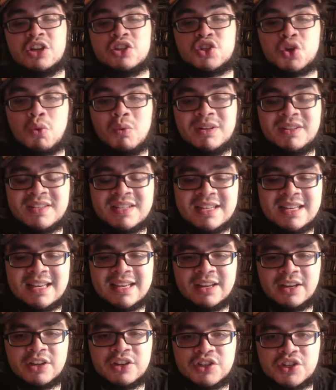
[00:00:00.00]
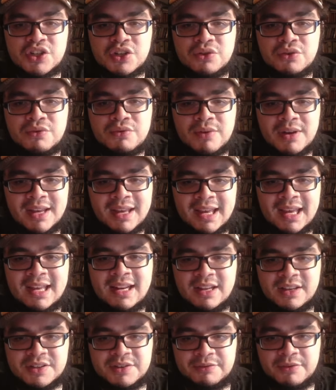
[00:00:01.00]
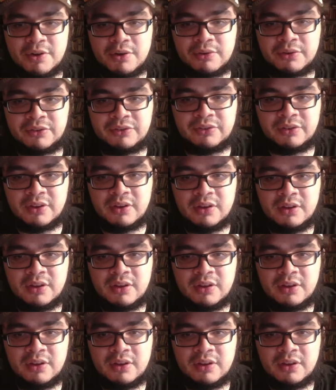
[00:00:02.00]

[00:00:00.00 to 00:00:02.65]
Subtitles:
22 innings, folks.